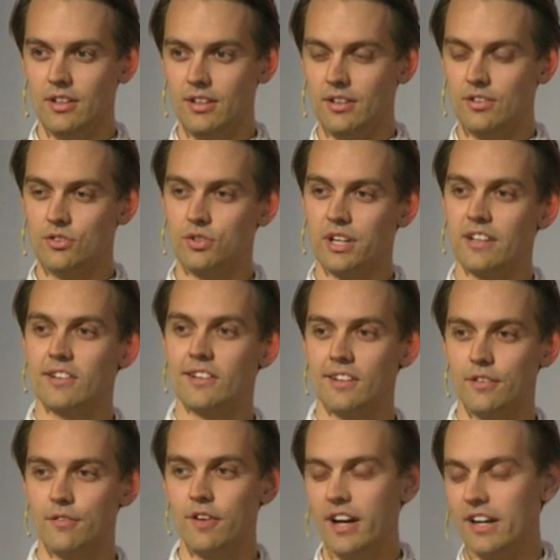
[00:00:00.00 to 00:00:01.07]
strictly
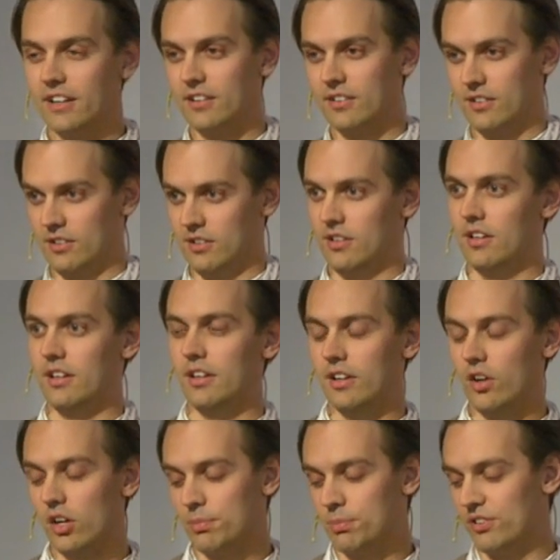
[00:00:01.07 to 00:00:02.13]
defined
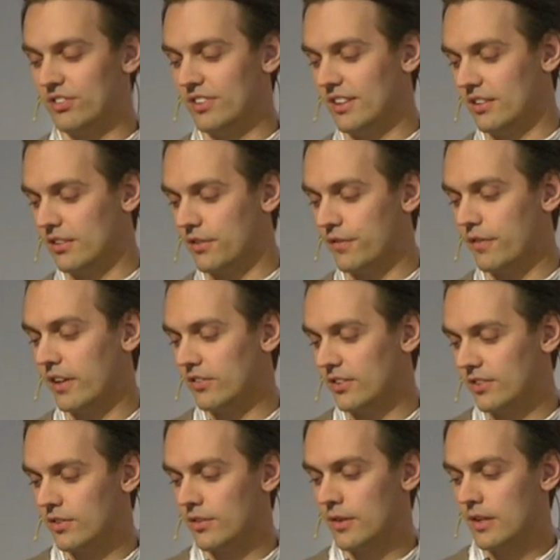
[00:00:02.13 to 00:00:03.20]
RPC
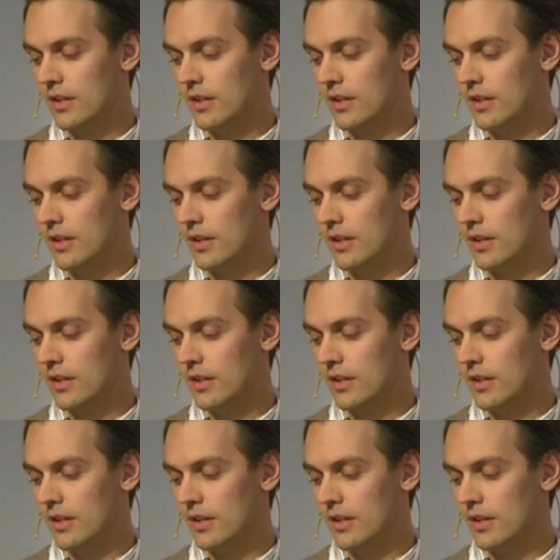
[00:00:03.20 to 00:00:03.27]
interfaces.